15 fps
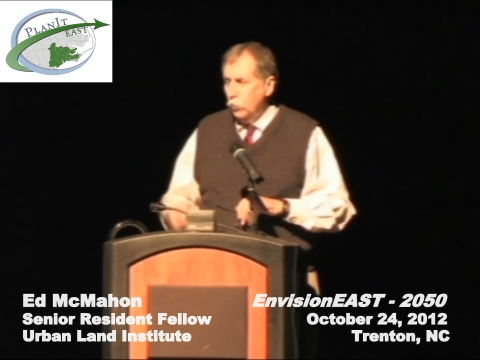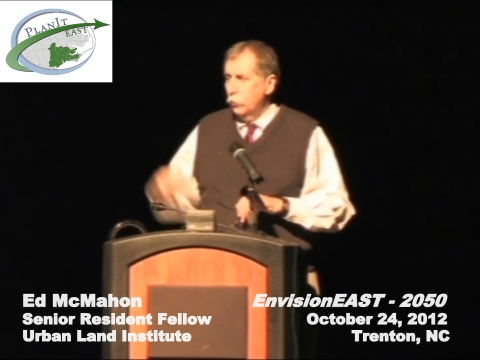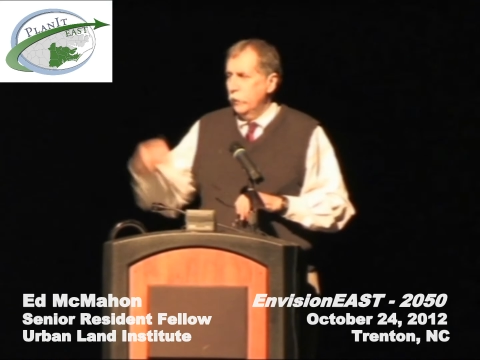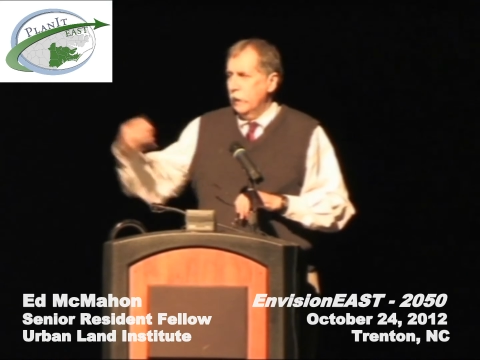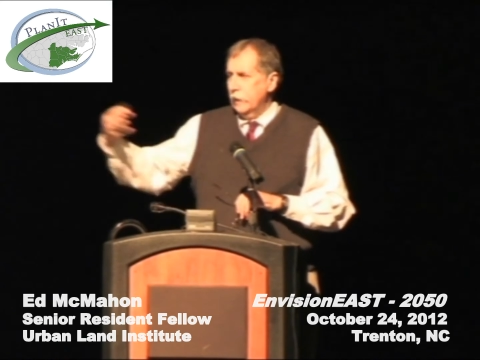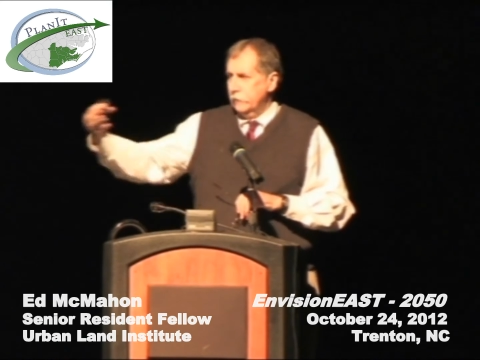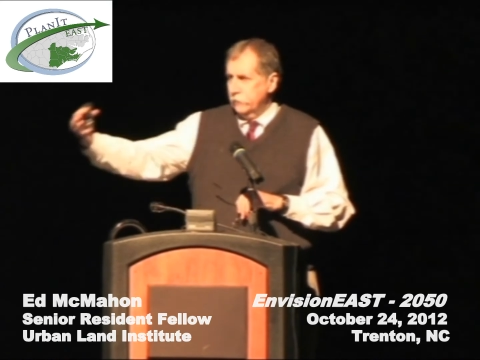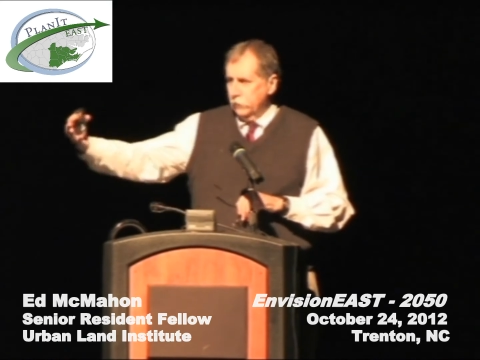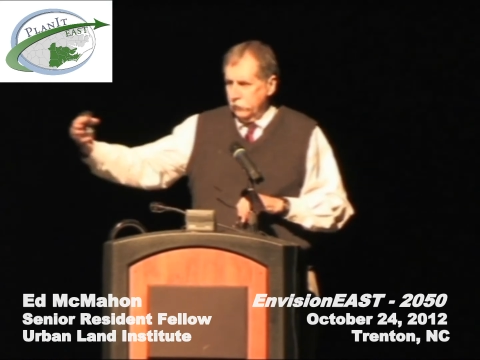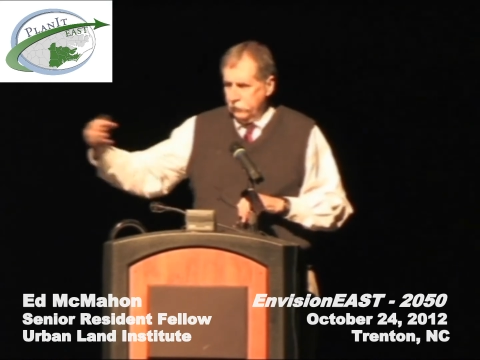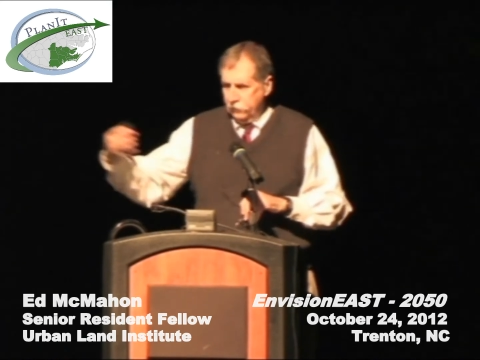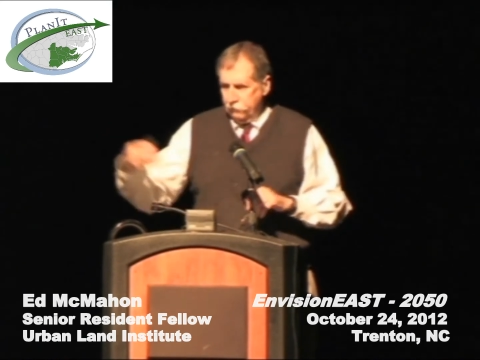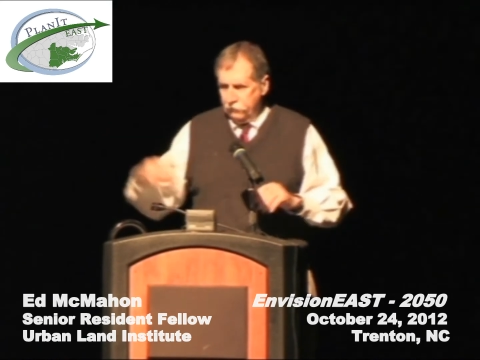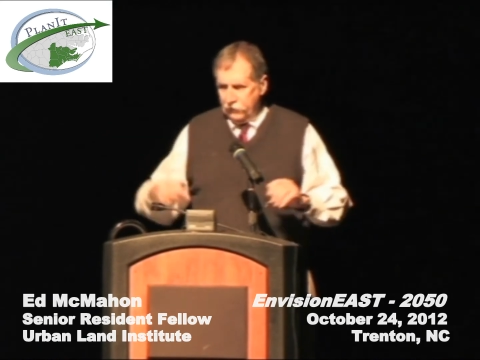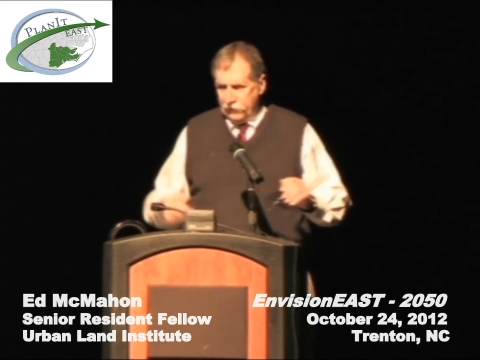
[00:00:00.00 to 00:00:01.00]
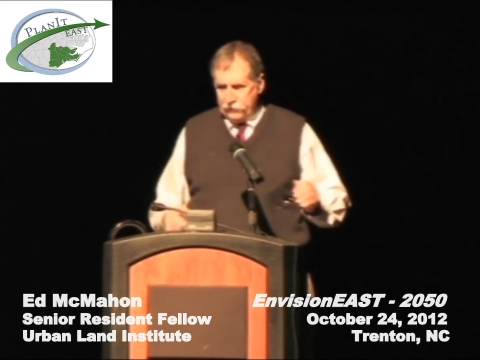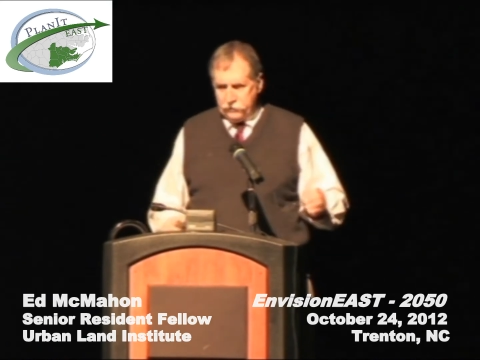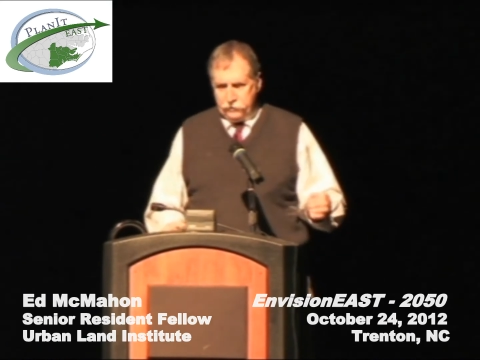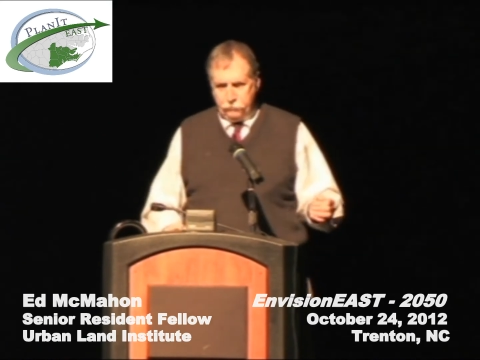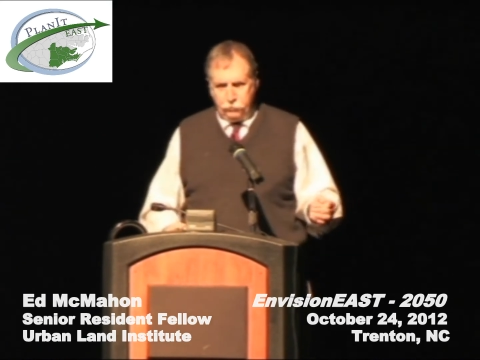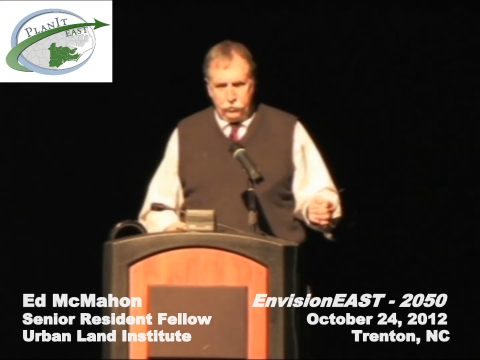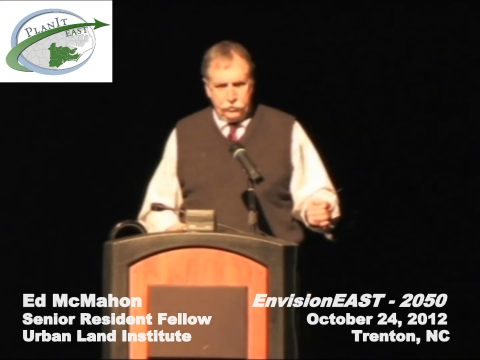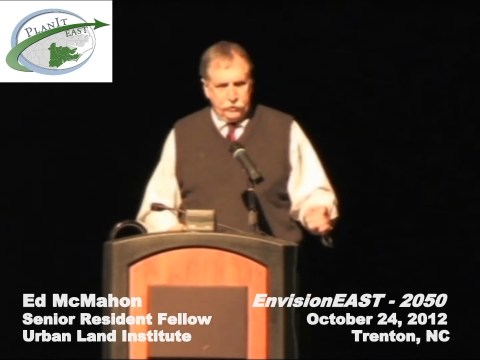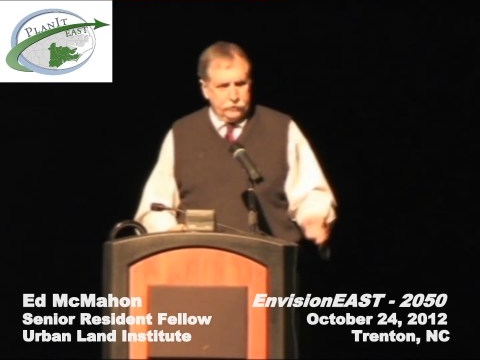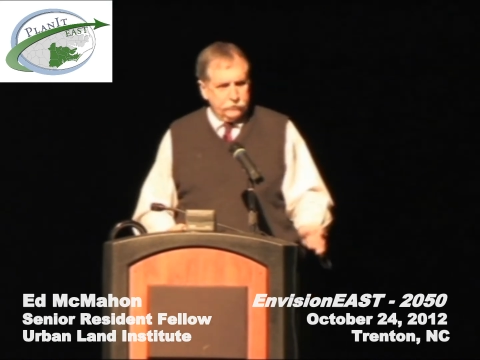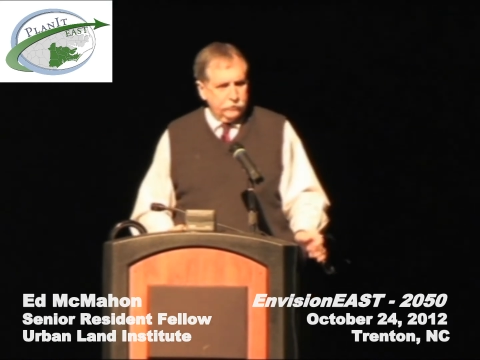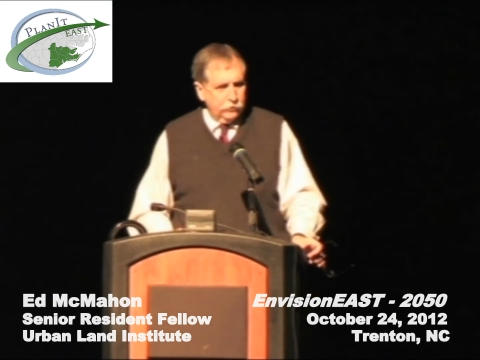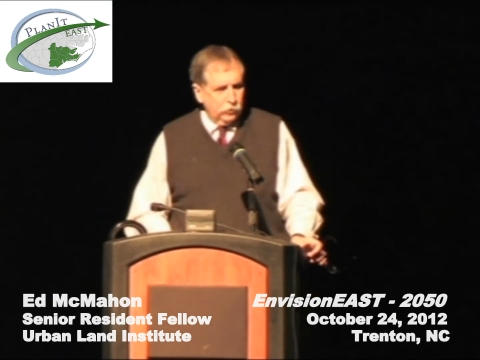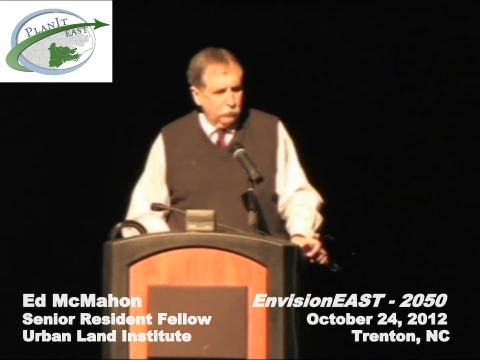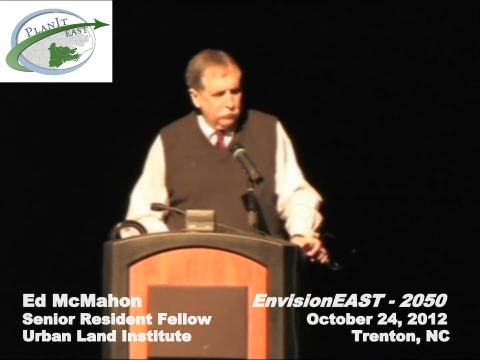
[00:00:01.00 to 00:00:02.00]
We like to live next to
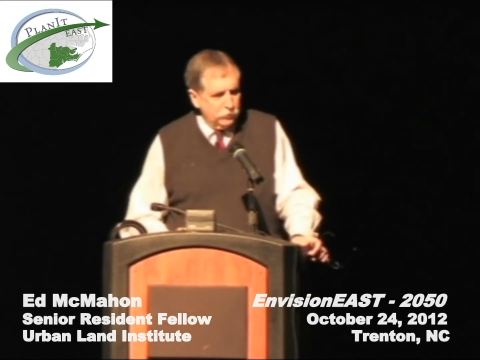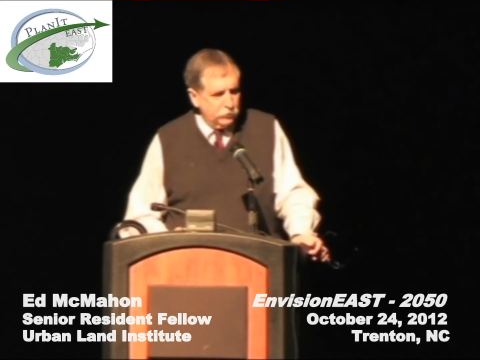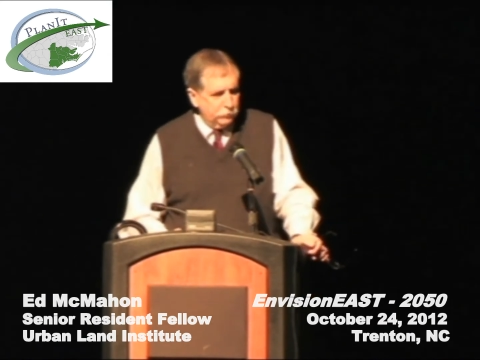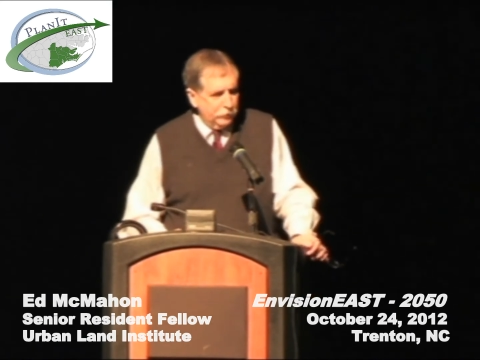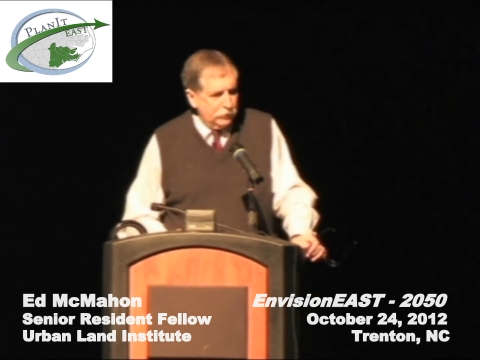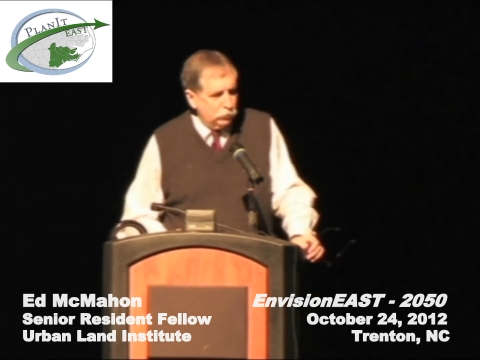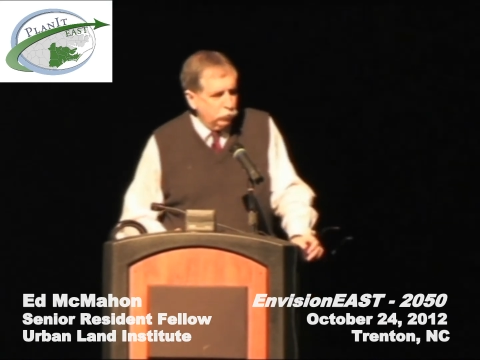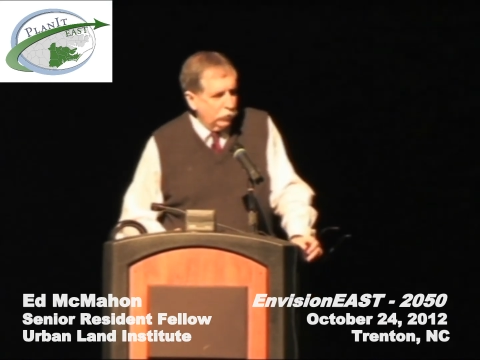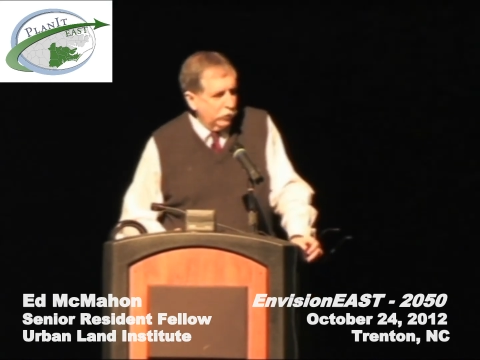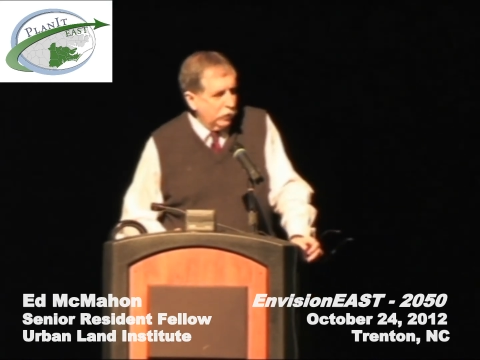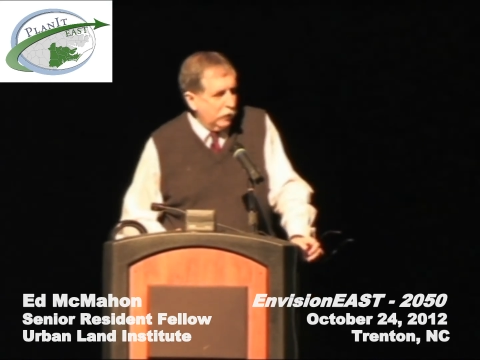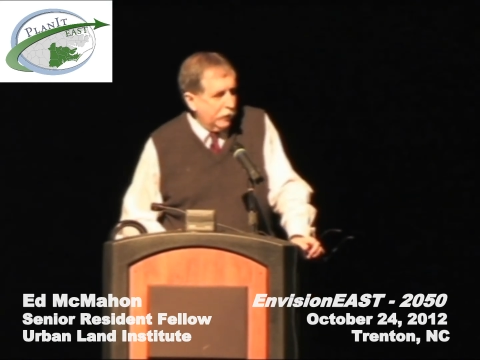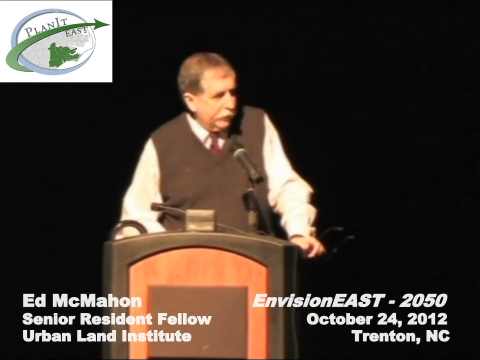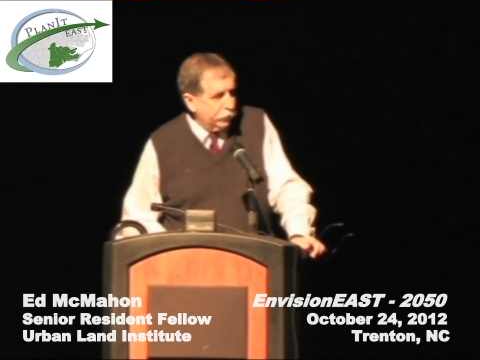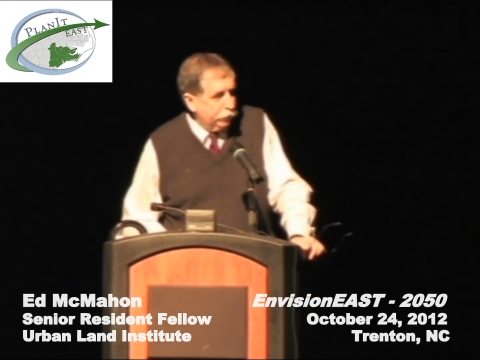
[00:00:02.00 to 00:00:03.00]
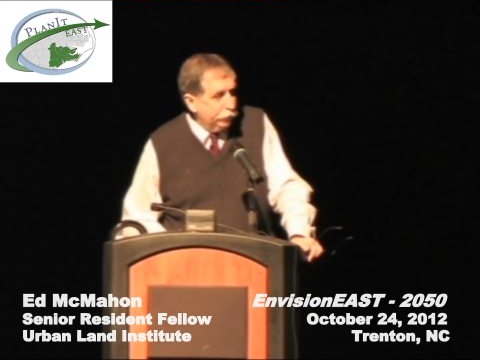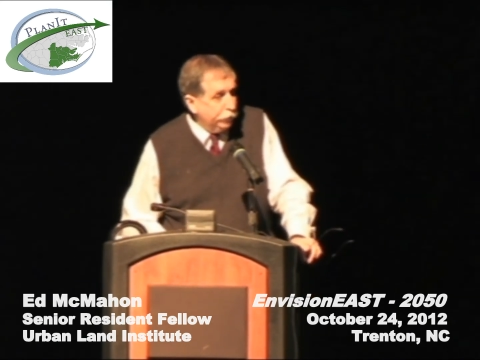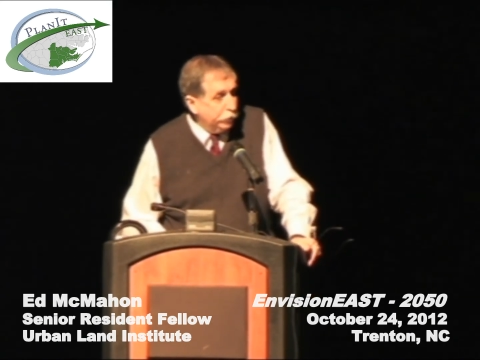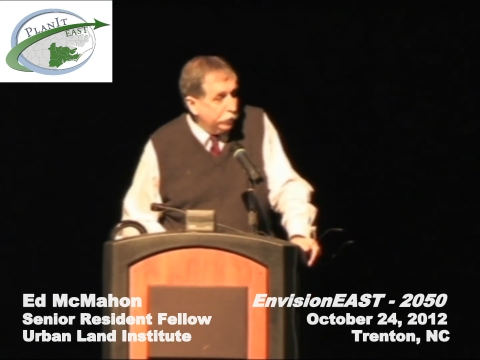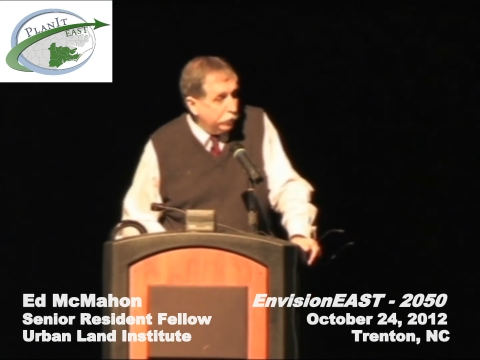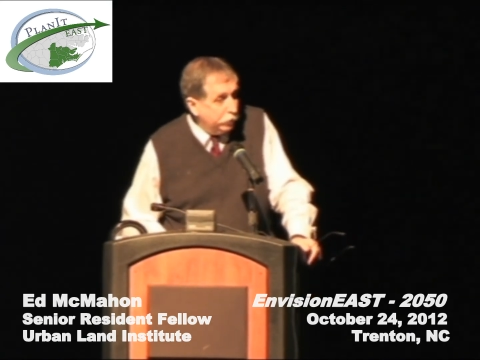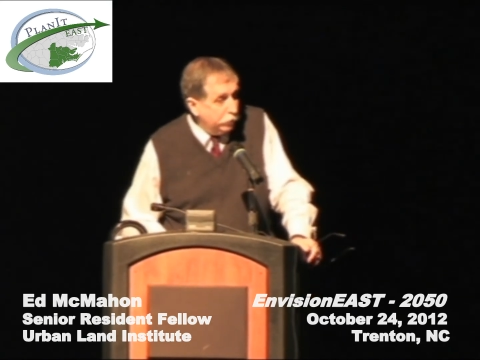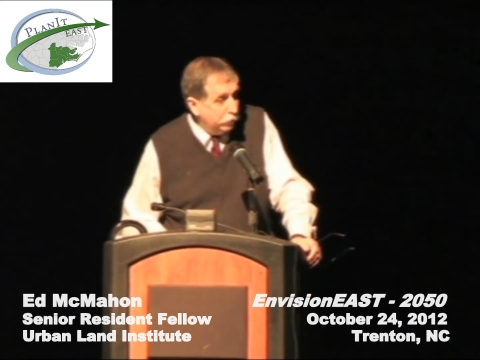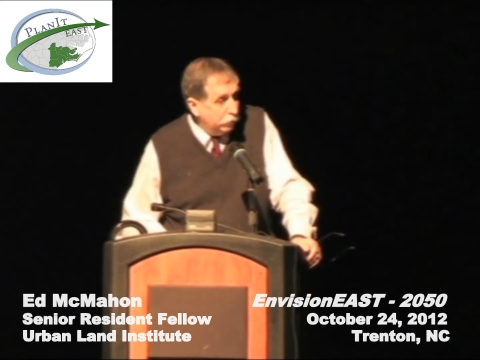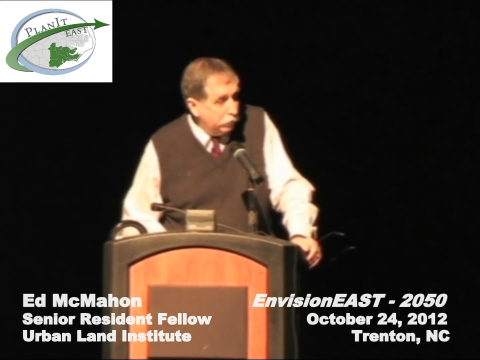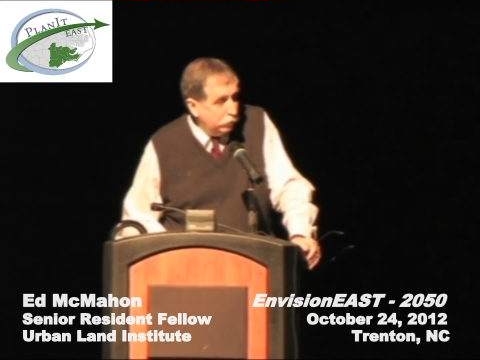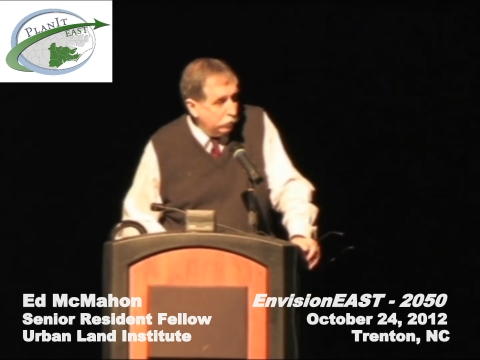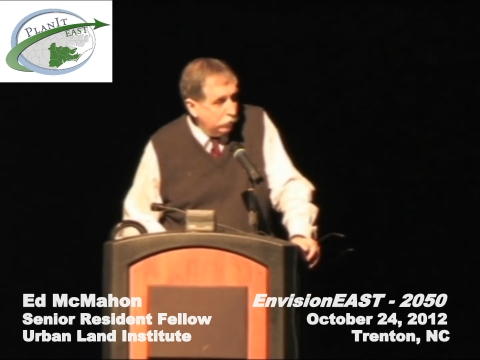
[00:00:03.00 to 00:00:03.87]
protected open space. Well, like, duh.